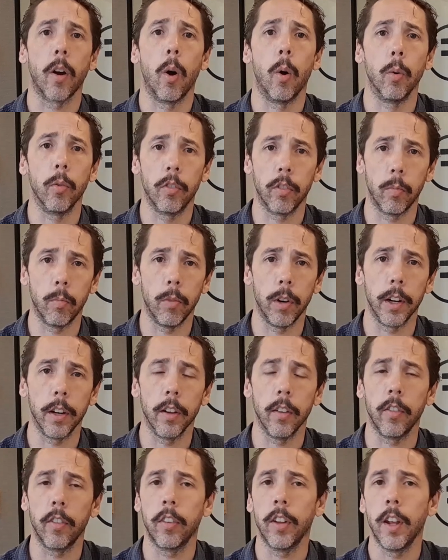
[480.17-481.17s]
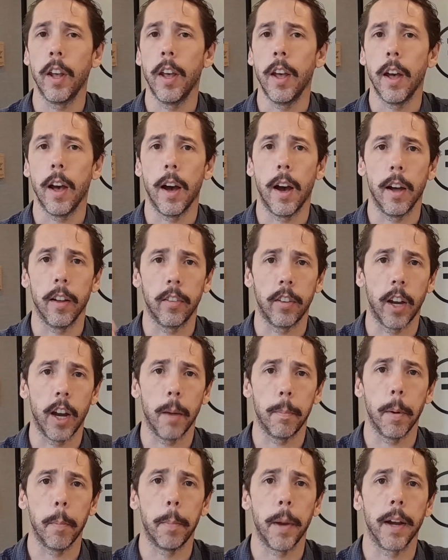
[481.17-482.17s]
hold some ringgits, uh, set
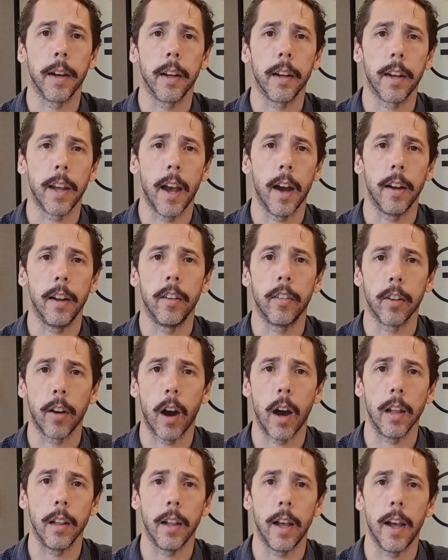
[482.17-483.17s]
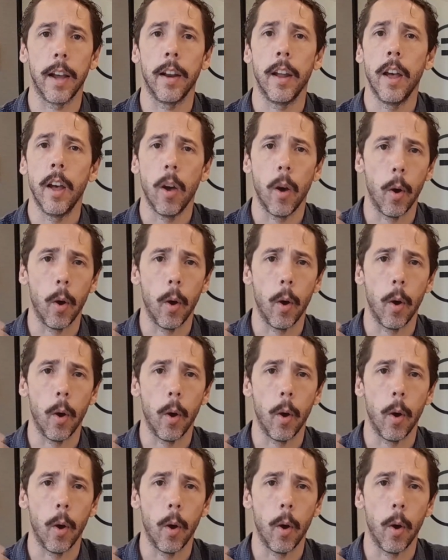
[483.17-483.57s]
up a bank account in Thailand,